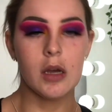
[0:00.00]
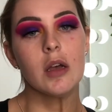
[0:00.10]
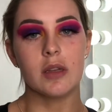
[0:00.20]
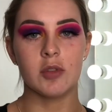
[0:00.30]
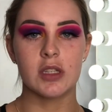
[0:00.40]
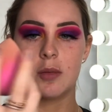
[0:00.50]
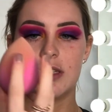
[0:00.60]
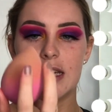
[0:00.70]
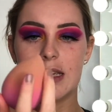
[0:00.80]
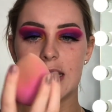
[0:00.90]
So I'm just going to
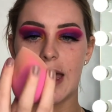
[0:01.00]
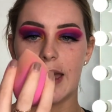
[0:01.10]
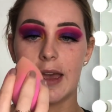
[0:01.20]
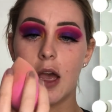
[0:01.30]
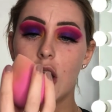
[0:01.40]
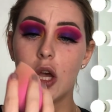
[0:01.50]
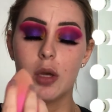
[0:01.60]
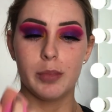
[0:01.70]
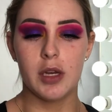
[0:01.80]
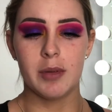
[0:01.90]
be taking a
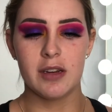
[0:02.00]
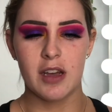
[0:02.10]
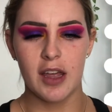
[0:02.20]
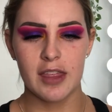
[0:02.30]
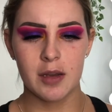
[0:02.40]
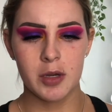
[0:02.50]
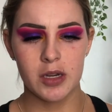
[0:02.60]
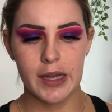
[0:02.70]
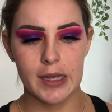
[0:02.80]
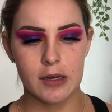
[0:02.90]
beauty blender. I think I
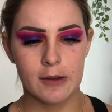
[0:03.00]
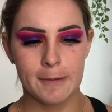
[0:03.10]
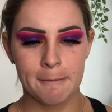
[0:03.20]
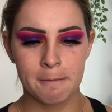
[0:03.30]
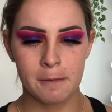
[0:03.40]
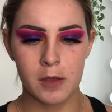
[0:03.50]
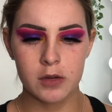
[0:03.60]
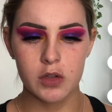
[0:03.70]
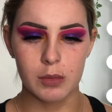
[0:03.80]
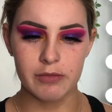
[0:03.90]
might
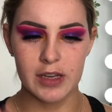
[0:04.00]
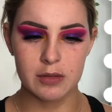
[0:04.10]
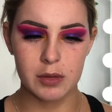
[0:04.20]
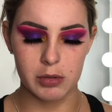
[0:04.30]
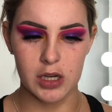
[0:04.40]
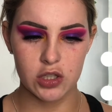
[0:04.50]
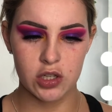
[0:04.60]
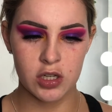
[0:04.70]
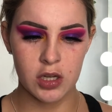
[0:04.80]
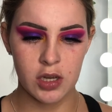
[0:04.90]
do one face with a brush,
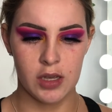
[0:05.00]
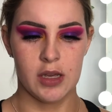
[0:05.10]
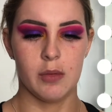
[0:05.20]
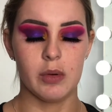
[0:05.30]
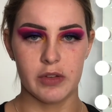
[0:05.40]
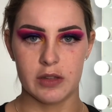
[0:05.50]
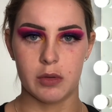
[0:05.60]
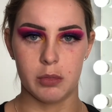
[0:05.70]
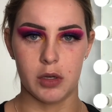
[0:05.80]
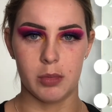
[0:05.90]
one face
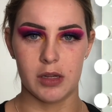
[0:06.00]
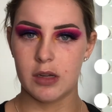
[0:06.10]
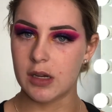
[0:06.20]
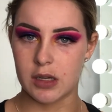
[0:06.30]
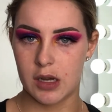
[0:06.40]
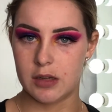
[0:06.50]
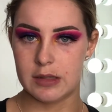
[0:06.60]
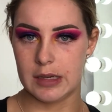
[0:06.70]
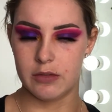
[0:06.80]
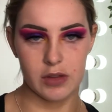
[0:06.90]
with a beauty blender, and kind of
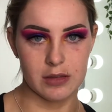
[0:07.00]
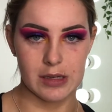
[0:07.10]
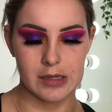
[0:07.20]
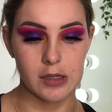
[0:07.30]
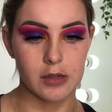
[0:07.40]
see if there's any